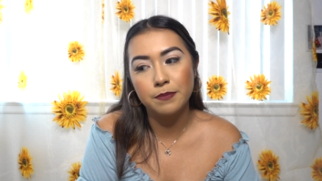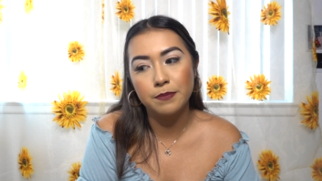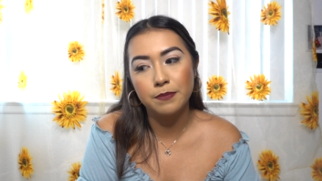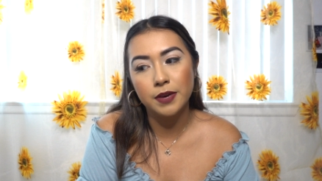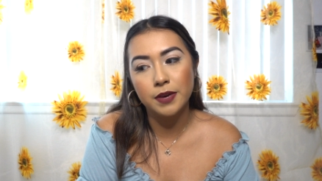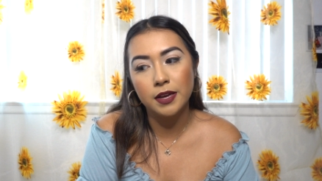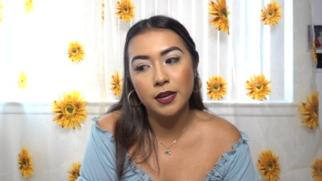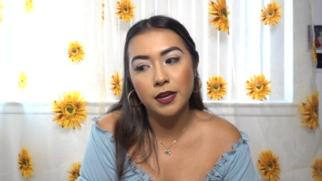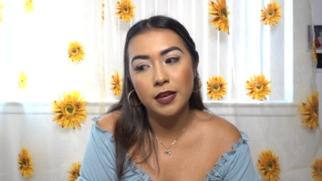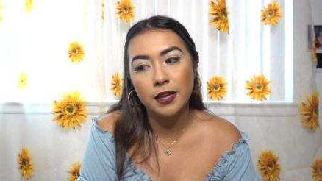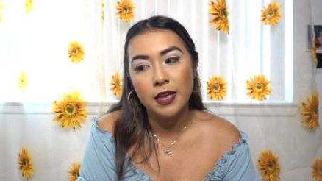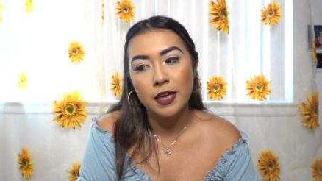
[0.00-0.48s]

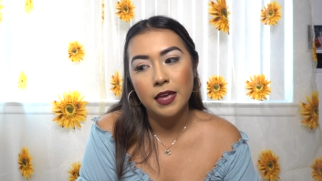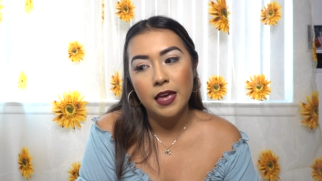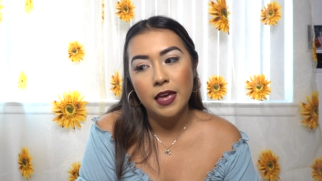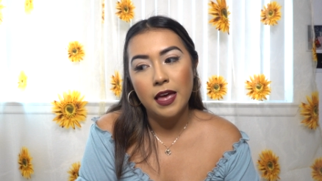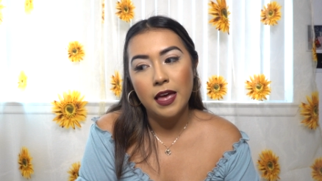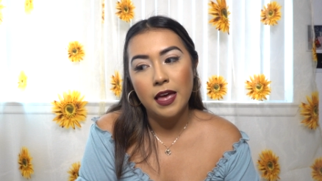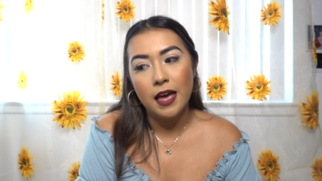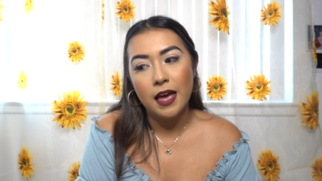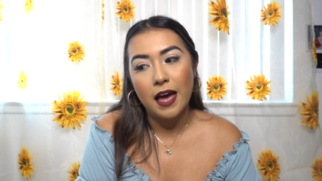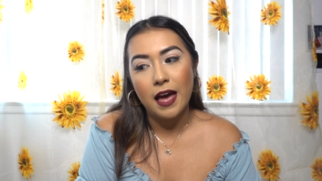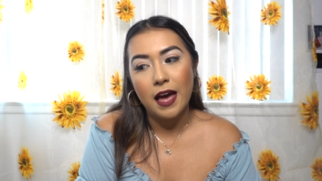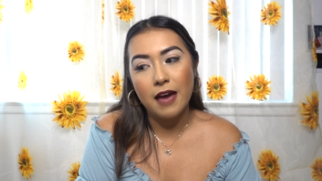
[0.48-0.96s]
But
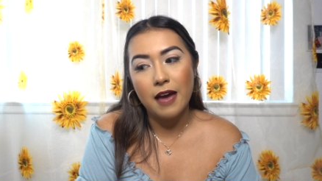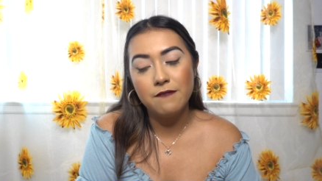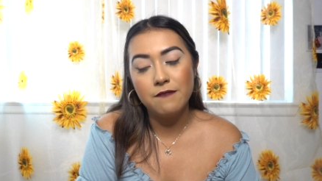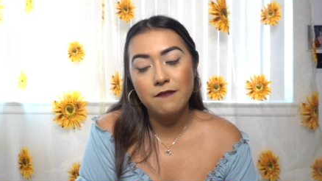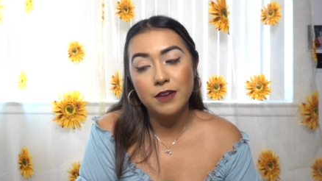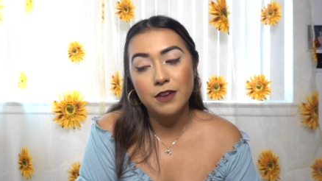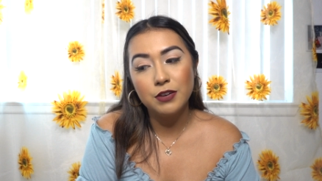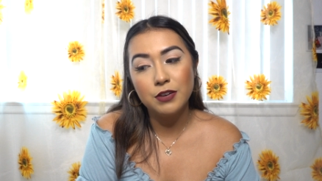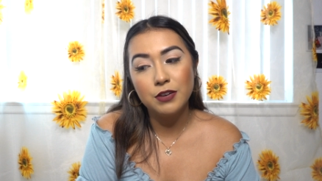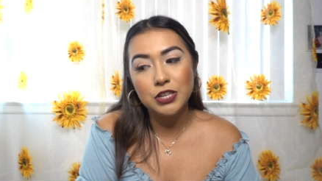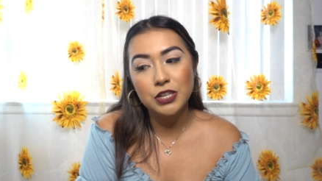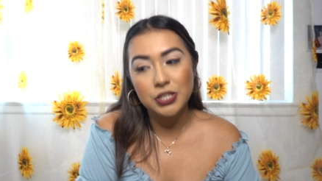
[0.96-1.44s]
I'm
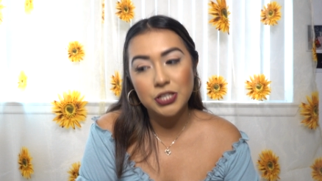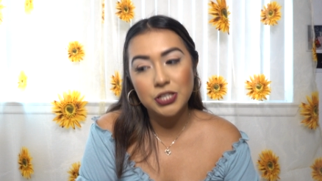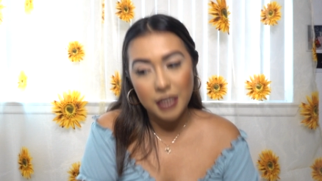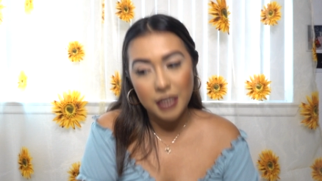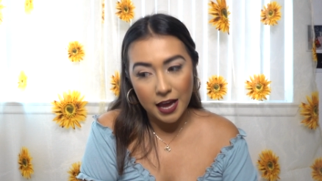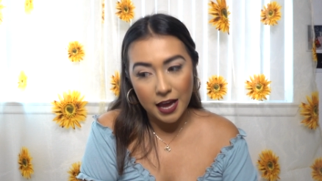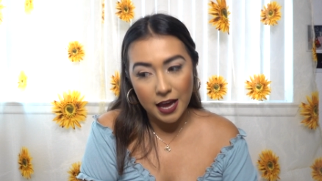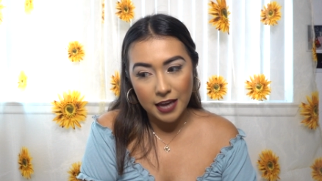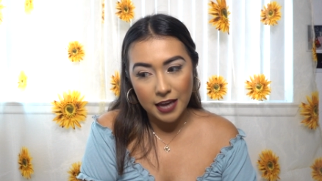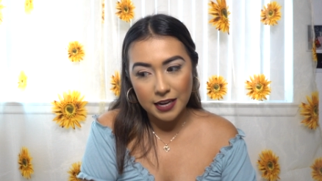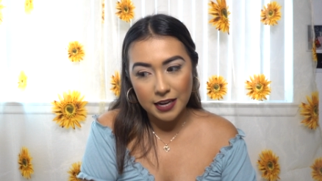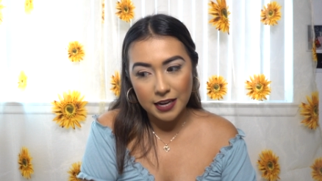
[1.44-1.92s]
very
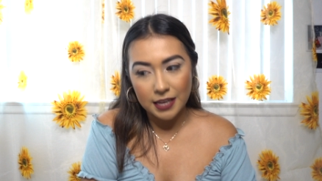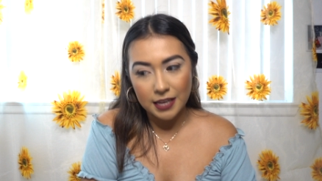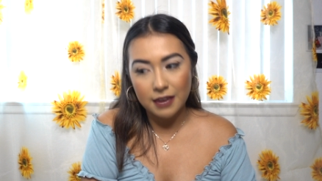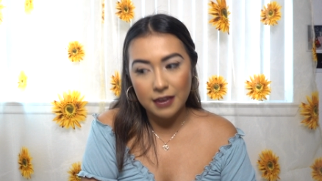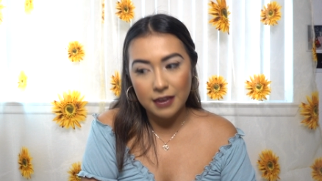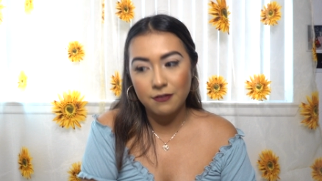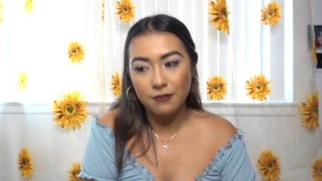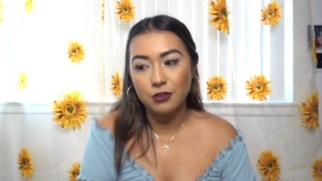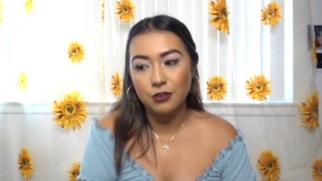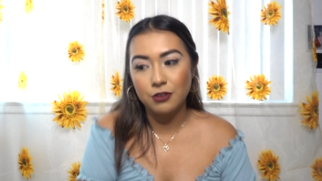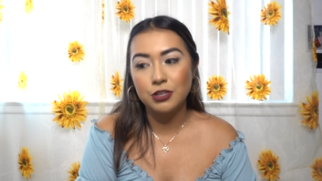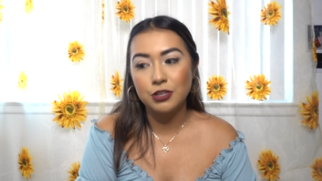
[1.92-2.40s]
shy, and I
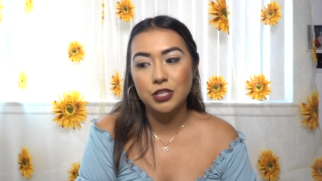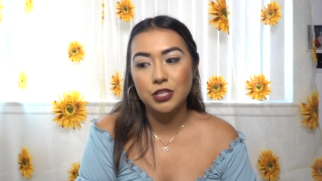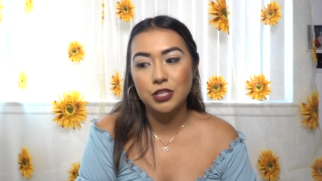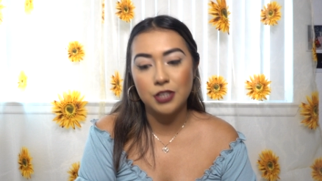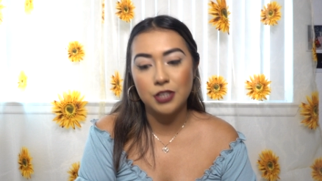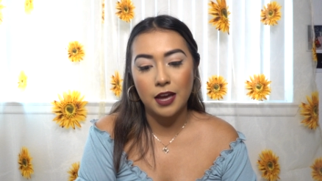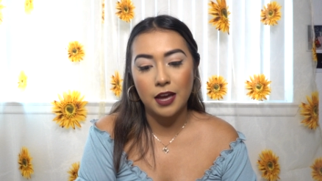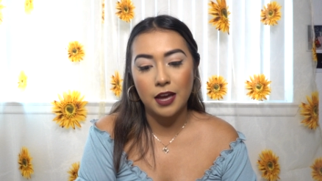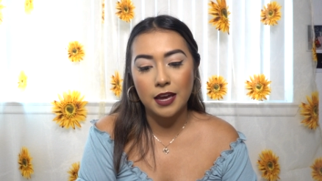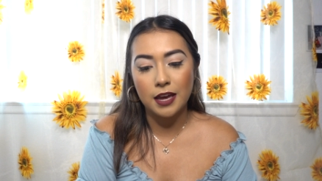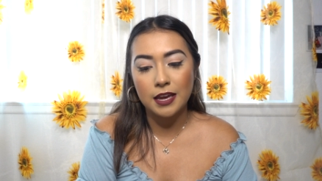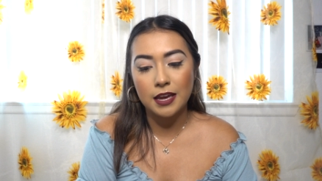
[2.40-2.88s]
get very
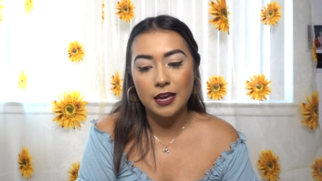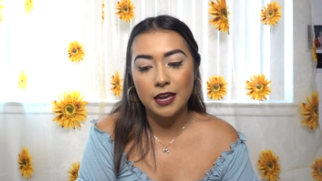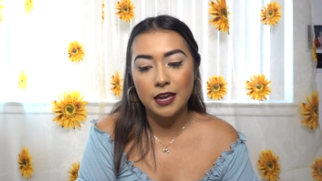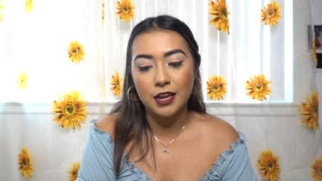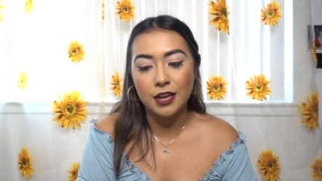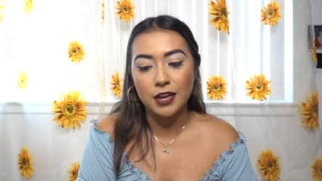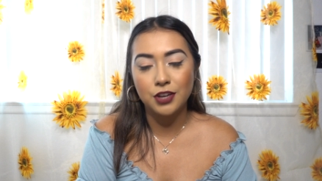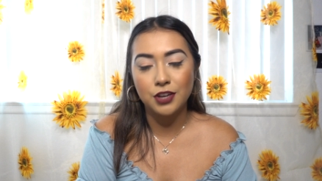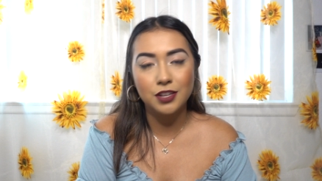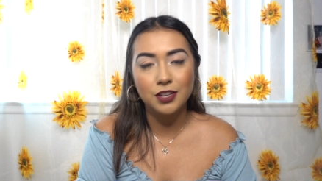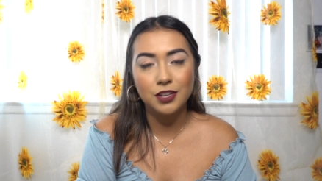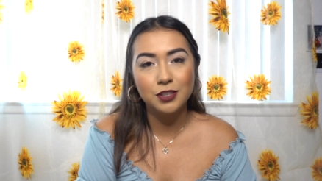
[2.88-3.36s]
shy, and I
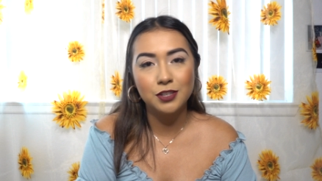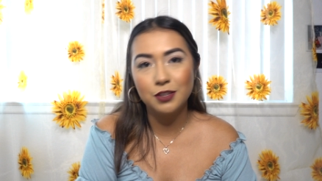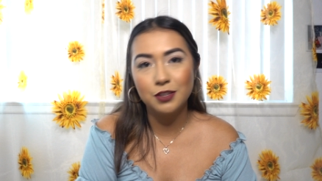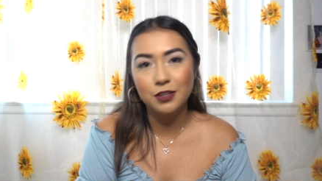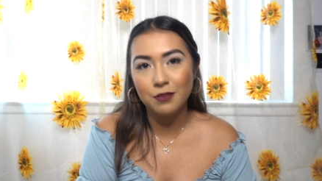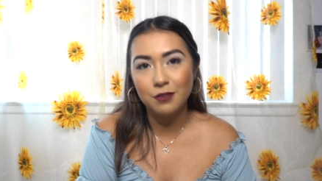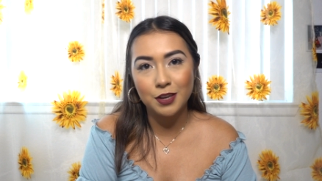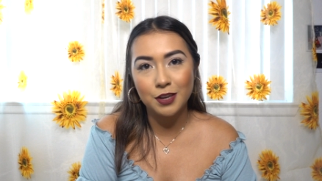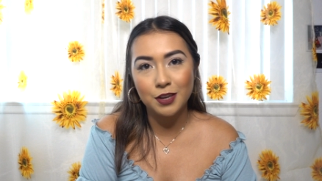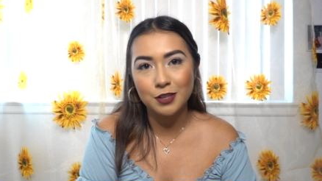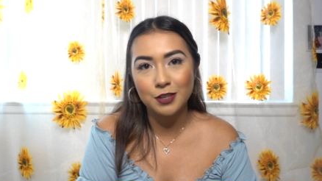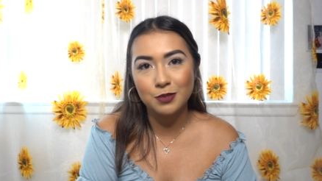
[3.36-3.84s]
couldn't do the
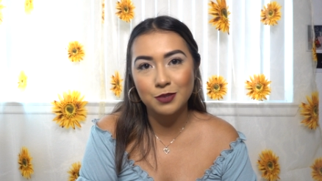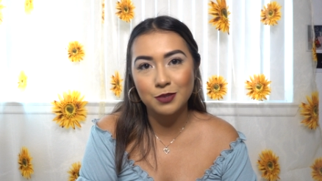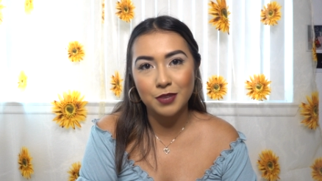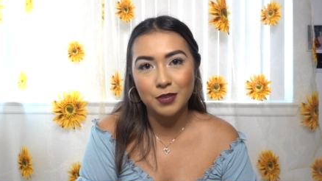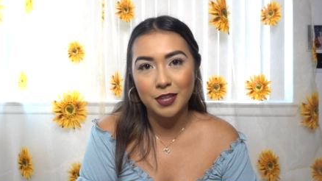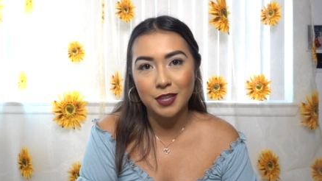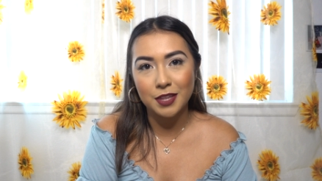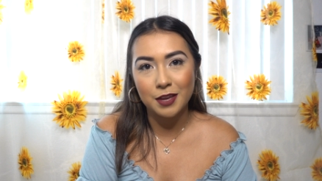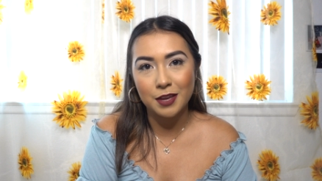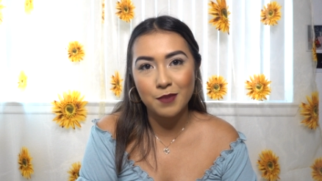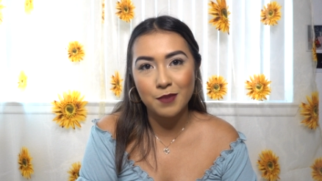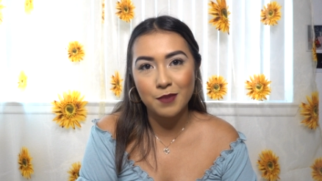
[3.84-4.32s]
videos with
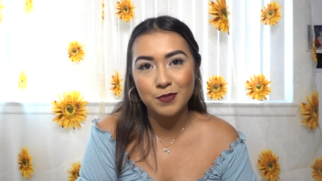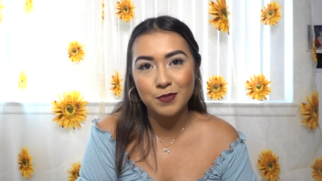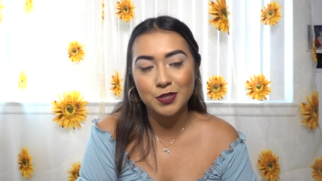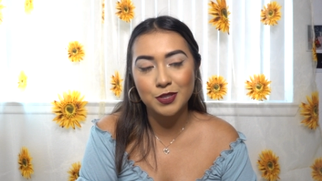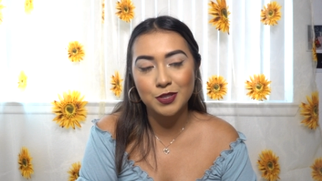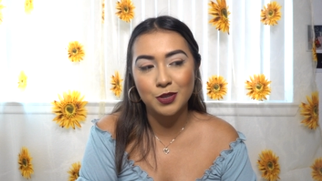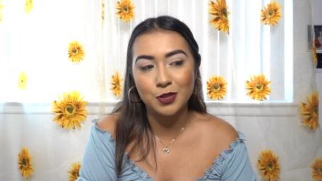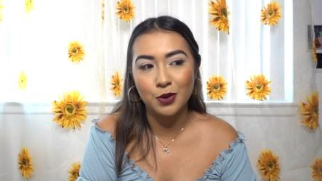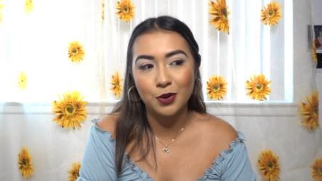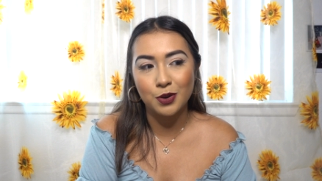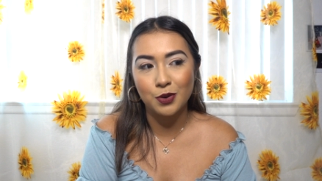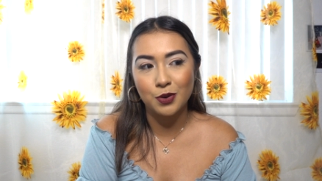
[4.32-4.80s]
him,
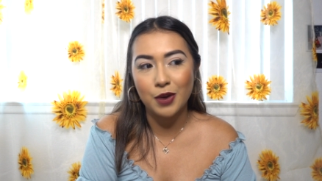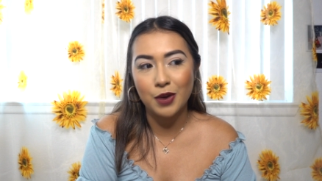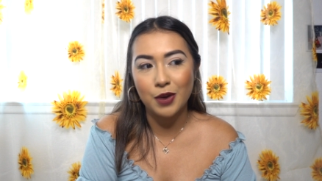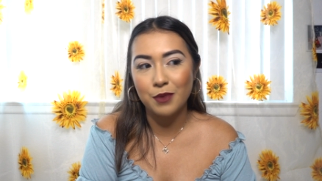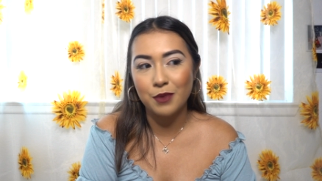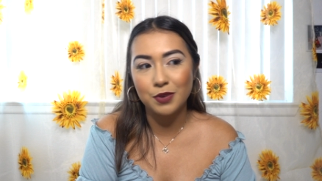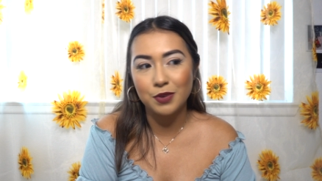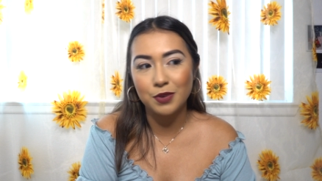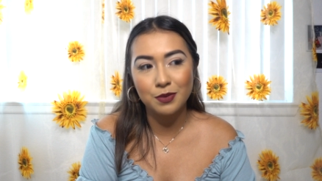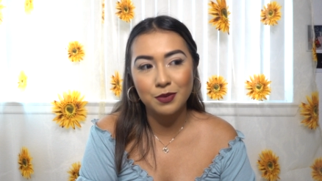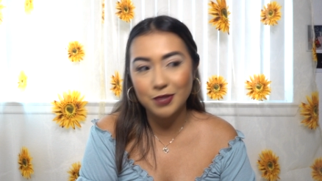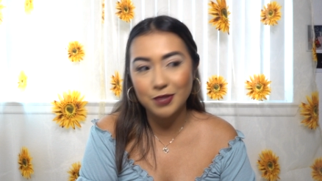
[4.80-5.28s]
so I
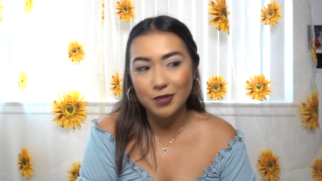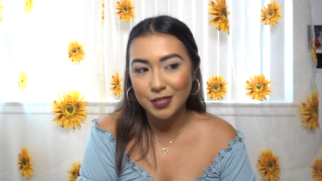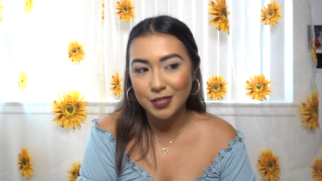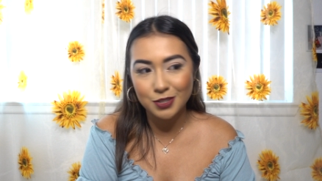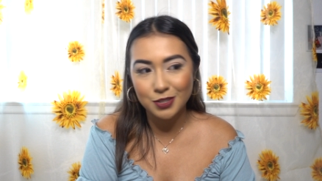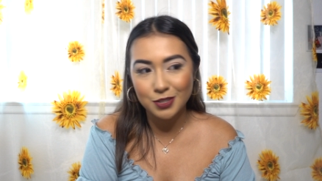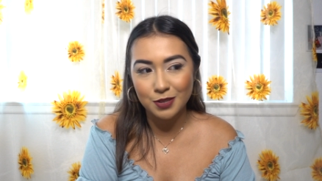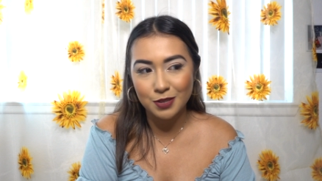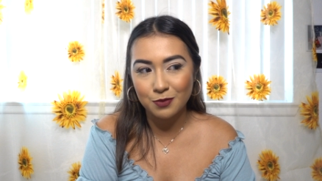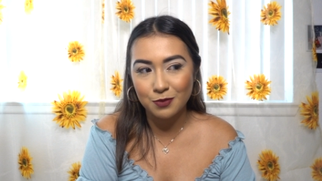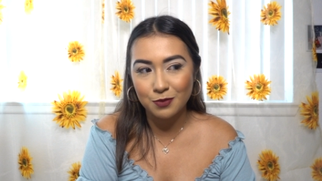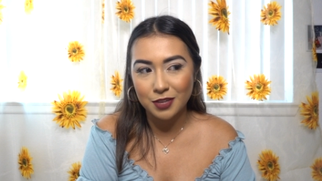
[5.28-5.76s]
wouldn't really
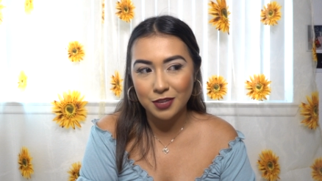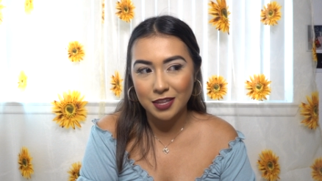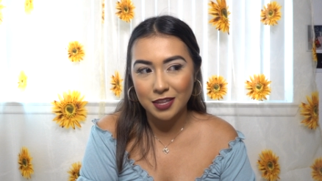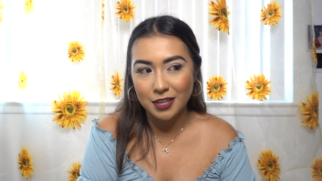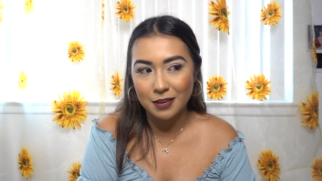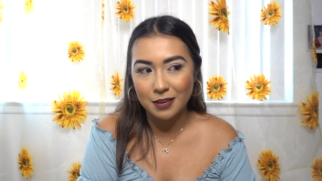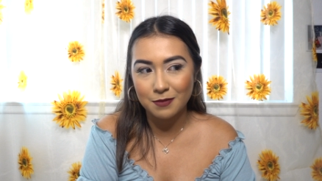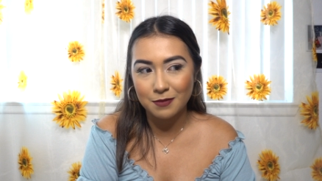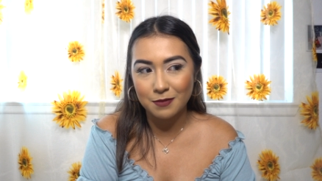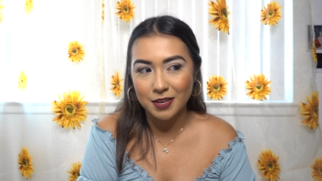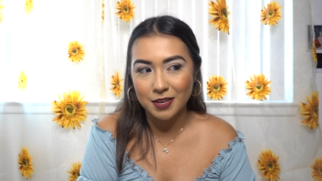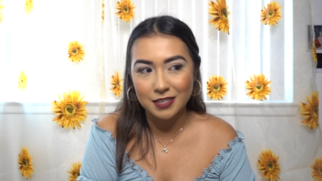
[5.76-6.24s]
do them with
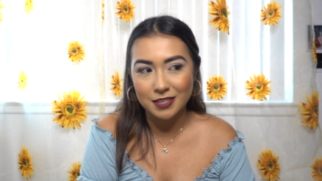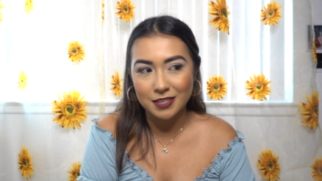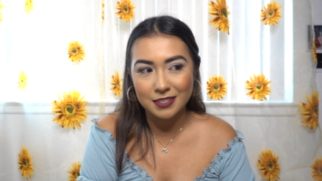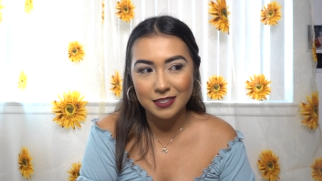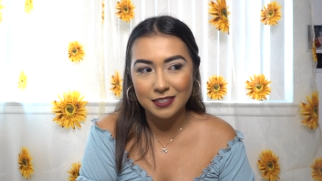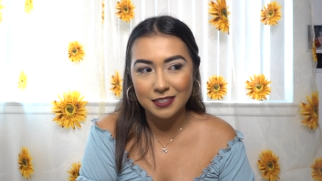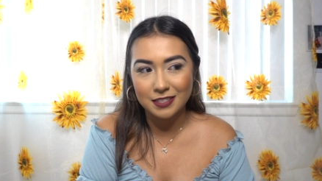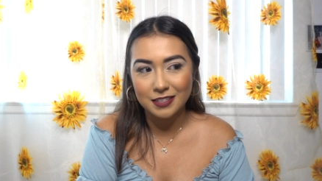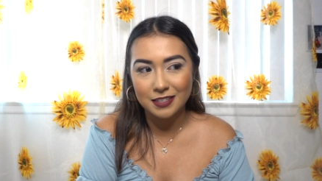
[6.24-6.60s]
him because